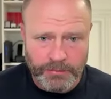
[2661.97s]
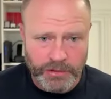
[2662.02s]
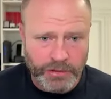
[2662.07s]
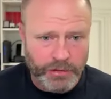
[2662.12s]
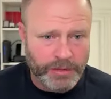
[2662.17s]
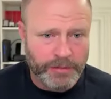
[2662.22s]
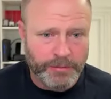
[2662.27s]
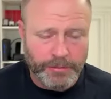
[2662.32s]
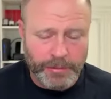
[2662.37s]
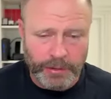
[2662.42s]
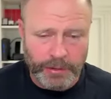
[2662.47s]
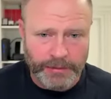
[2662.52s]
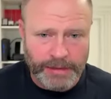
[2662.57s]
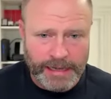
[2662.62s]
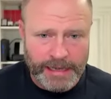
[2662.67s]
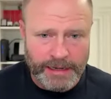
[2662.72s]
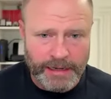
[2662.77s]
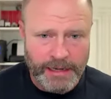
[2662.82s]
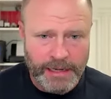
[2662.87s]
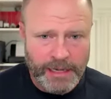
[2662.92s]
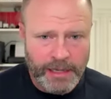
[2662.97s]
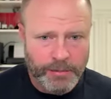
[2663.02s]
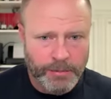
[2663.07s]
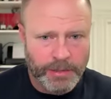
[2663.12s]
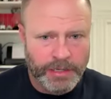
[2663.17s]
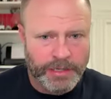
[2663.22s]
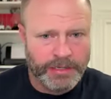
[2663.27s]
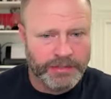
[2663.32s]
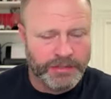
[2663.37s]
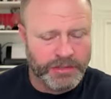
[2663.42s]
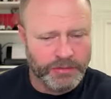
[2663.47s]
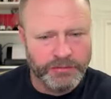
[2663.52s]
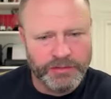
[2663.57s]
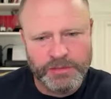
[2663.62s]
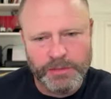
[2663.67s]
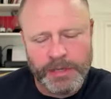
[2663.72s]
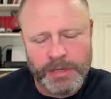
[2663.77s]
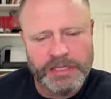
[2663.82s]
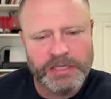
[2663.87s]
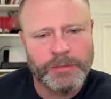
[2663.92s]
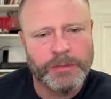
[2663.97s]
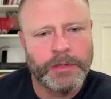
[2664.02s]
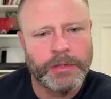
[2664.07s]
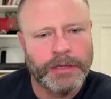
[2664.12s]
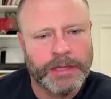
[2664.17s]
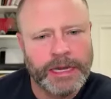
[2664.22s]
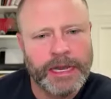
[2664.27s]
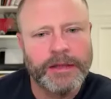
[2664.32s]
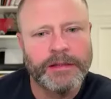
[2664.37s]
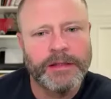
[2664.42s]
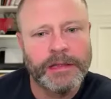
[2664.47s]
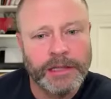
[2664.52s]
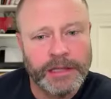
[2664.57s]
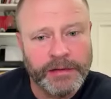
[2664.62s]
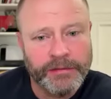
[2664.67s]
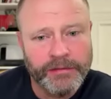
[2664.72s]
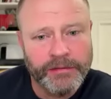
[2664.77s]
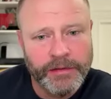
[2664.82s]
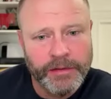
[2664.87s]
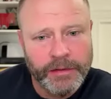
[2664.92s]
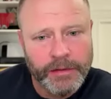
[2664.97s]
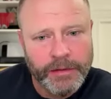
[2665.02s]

You didn't build that, but it is your responsibility how they leave,